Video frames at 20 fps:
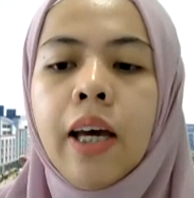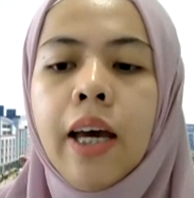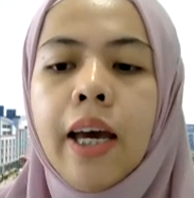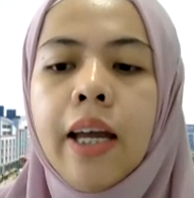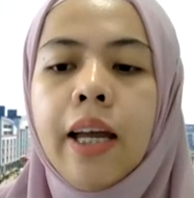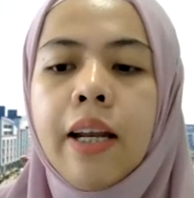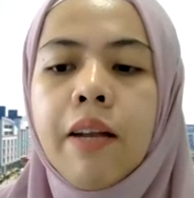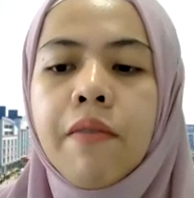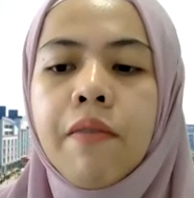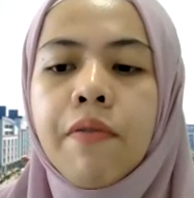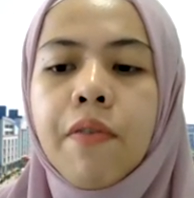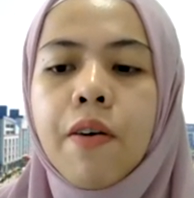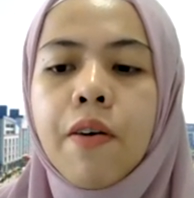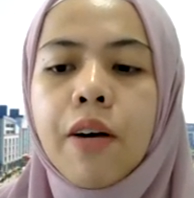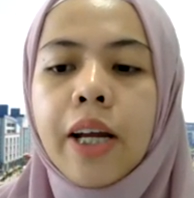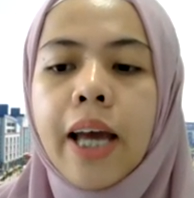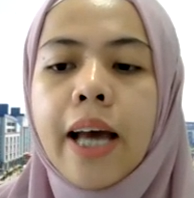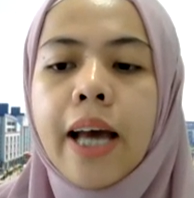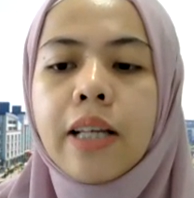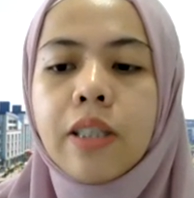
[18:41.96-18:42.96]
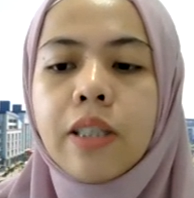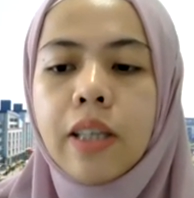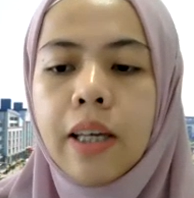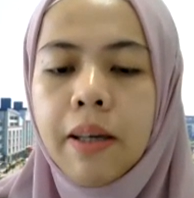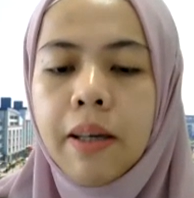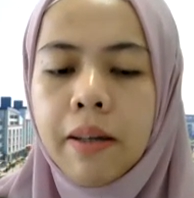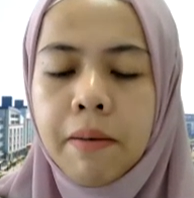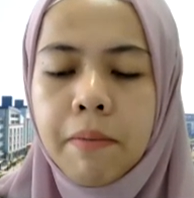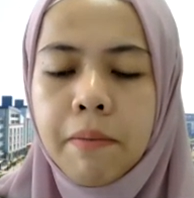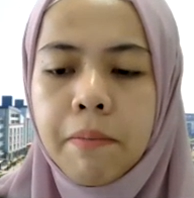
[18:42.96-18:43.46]
And then for cash
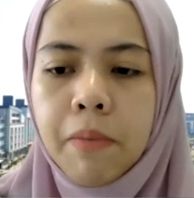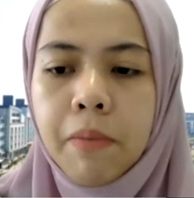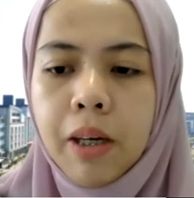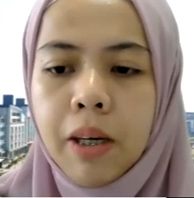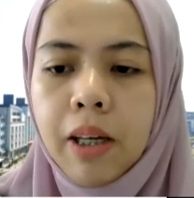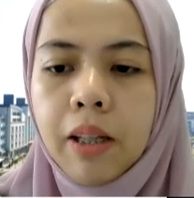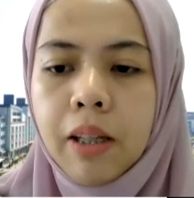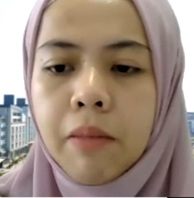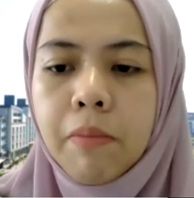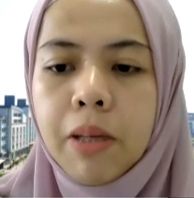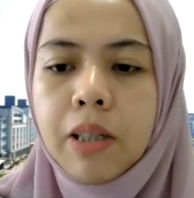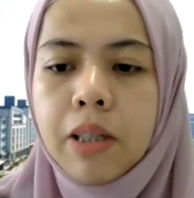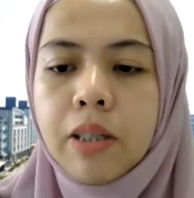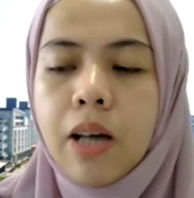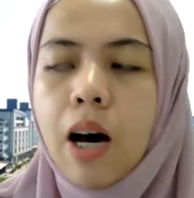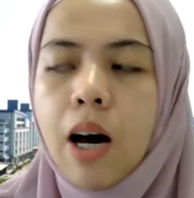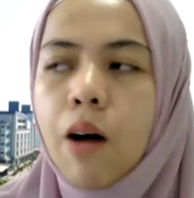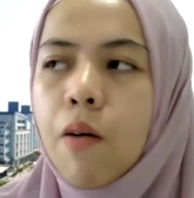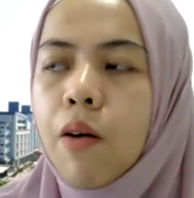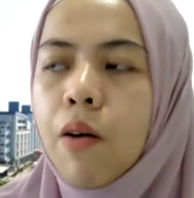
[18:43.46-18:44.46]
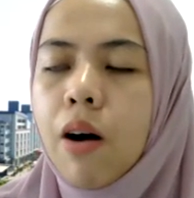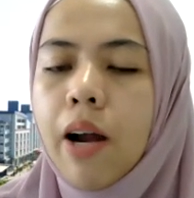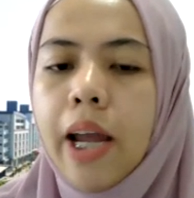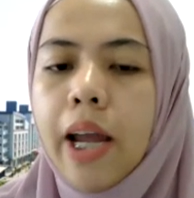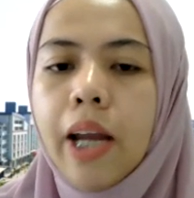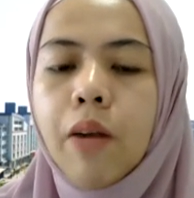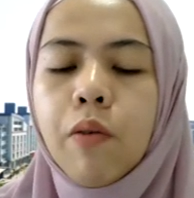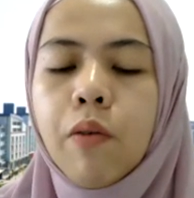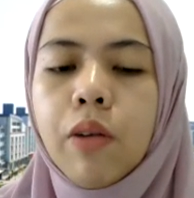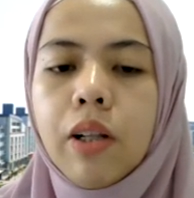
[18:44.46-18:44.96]
in, it means our
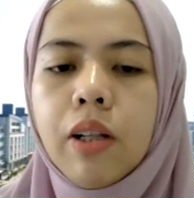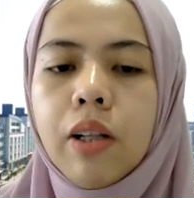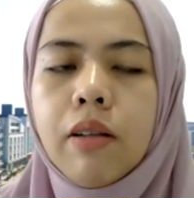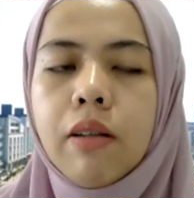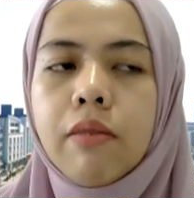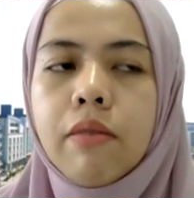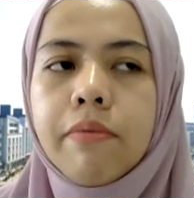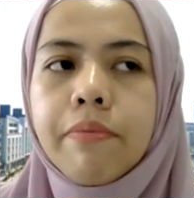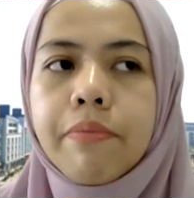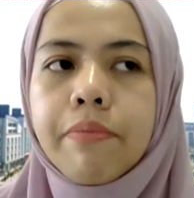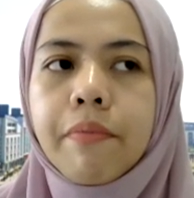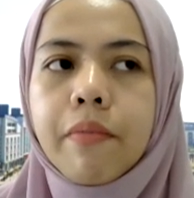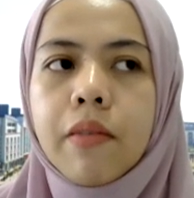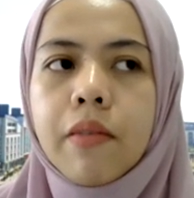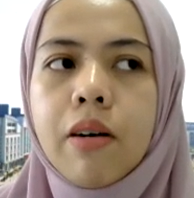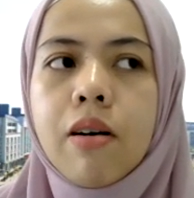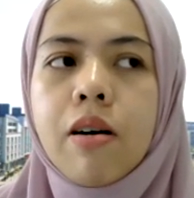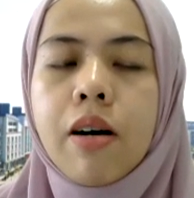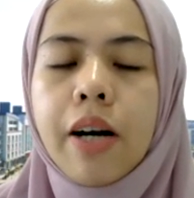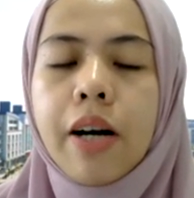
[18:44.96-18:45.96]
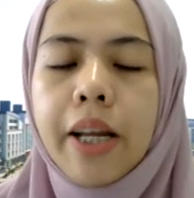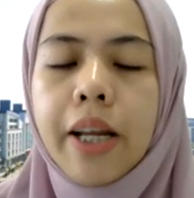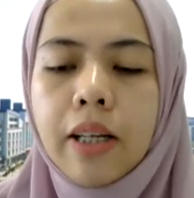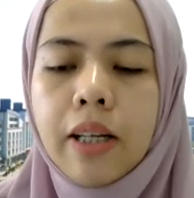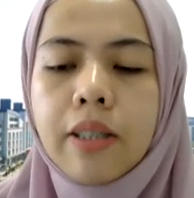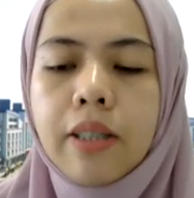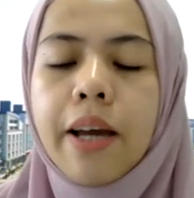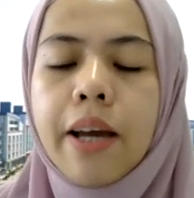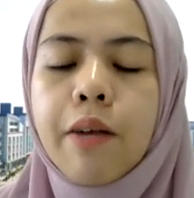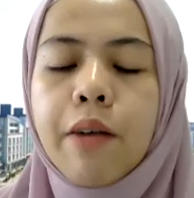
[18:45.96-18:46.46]
annual
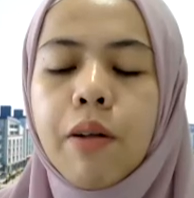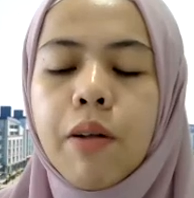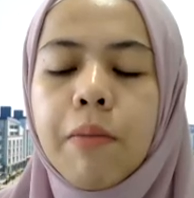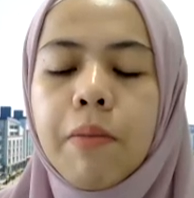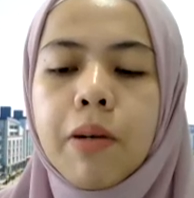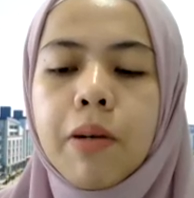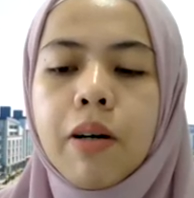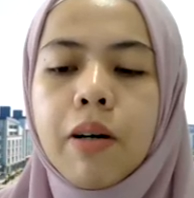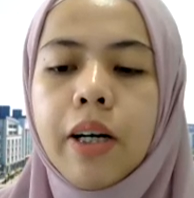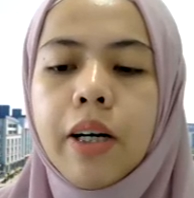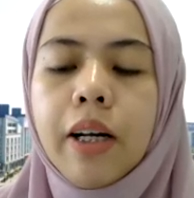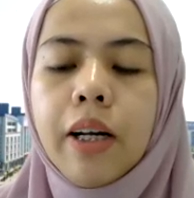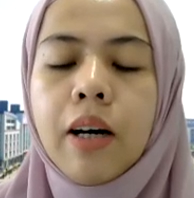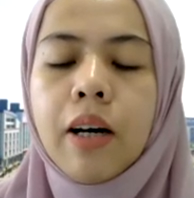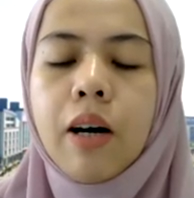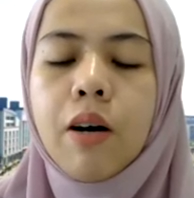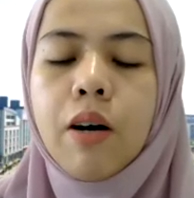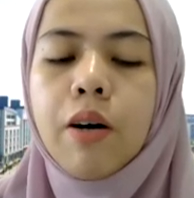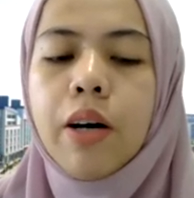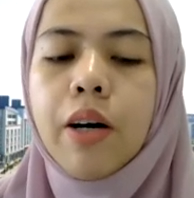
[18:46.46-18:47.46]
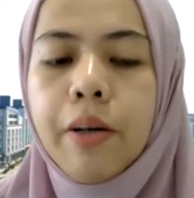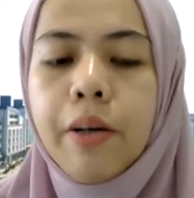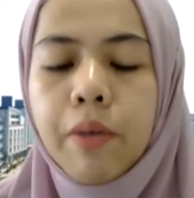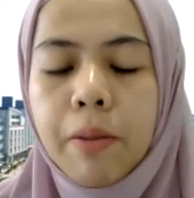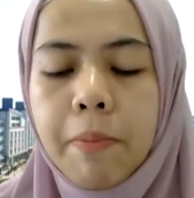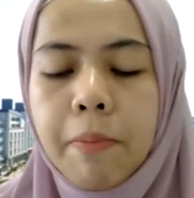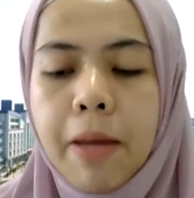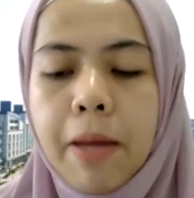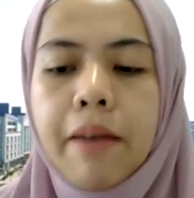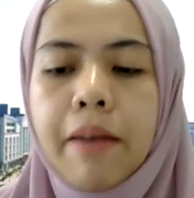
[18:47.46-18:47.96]
earnings, annual
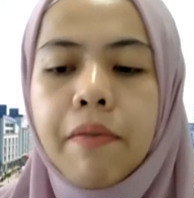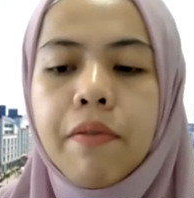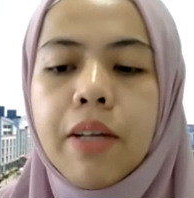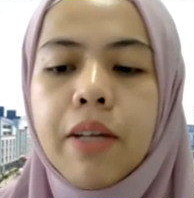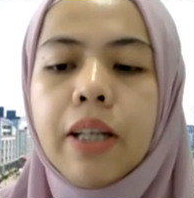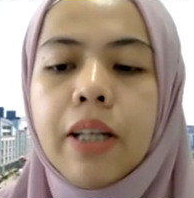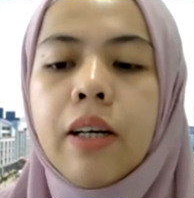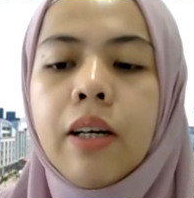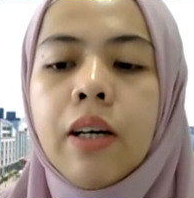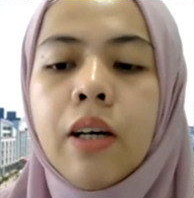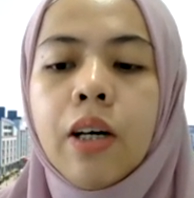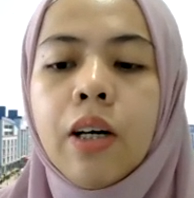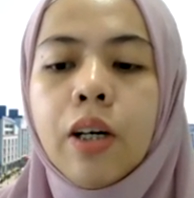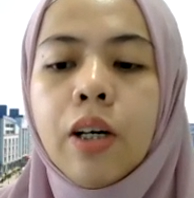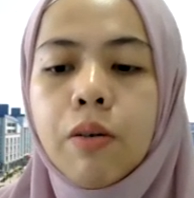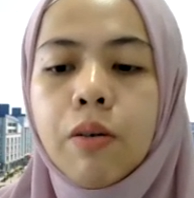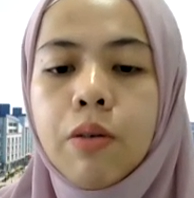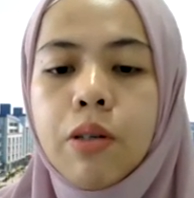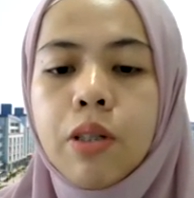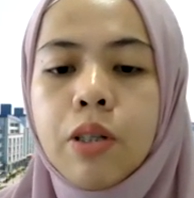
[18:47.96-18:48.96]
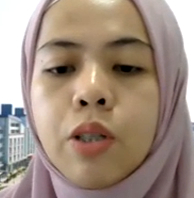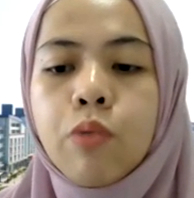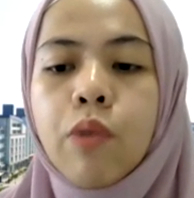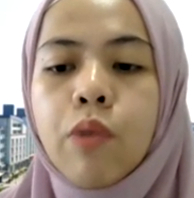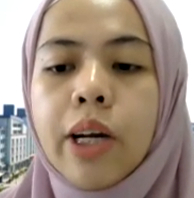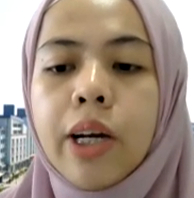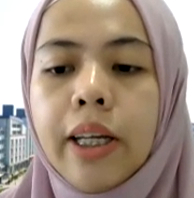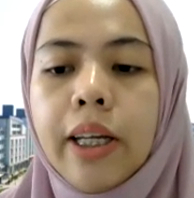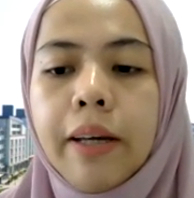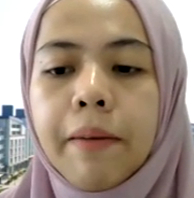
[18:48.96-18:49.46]
benefit is
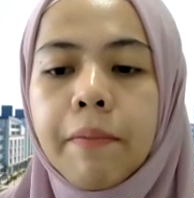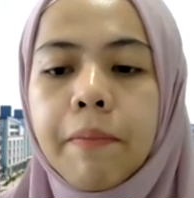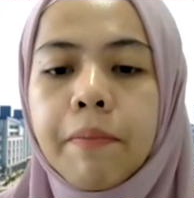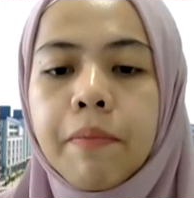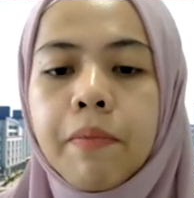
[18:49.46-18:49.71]
20.